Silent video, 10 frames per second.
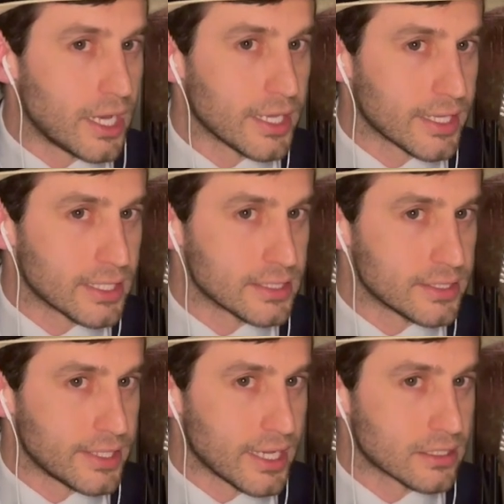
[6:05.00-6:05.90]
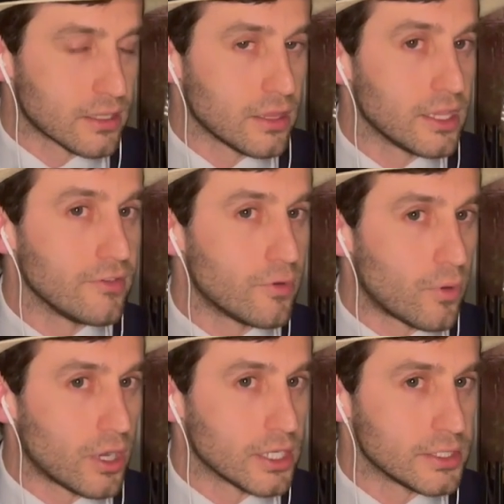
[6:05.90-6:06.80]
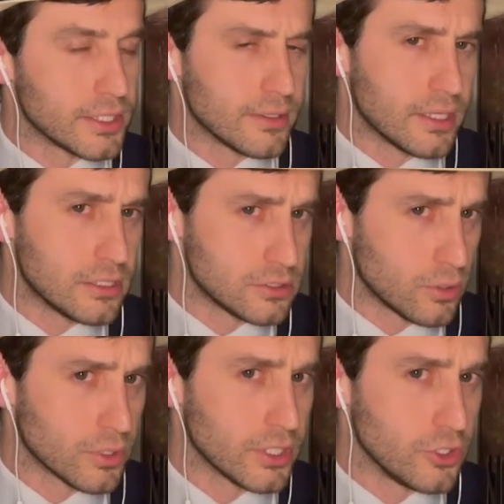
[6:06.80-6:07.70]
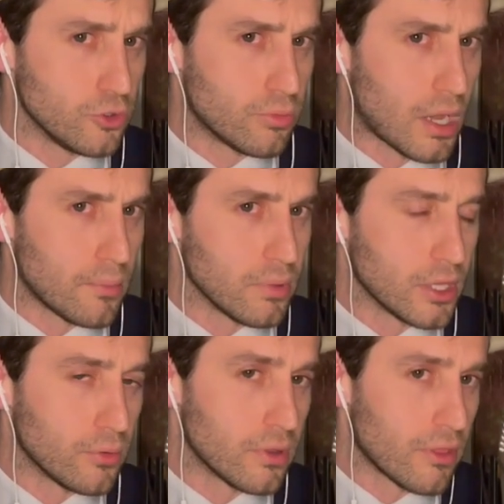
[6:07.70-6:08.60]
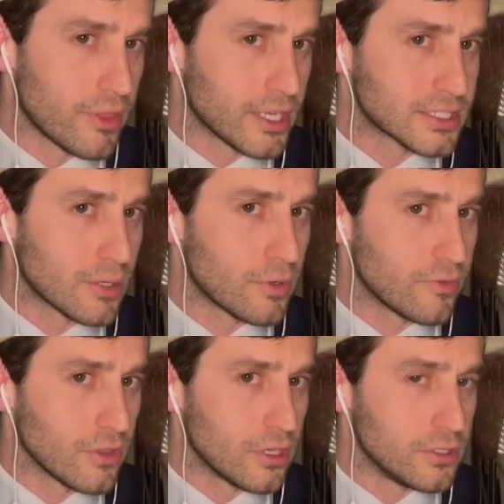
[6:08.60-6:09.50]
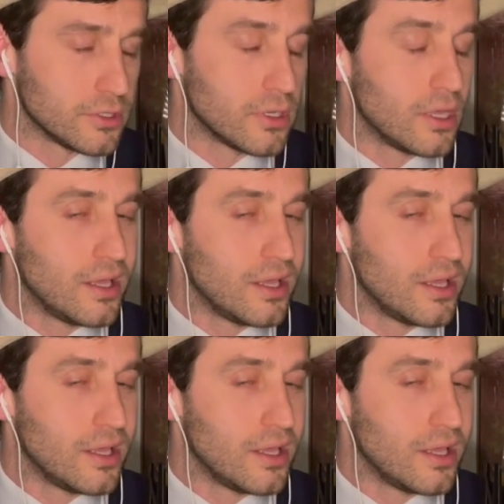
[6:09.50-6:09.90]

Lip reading: I can detect the variety, and so can you probably with the things that we've learned.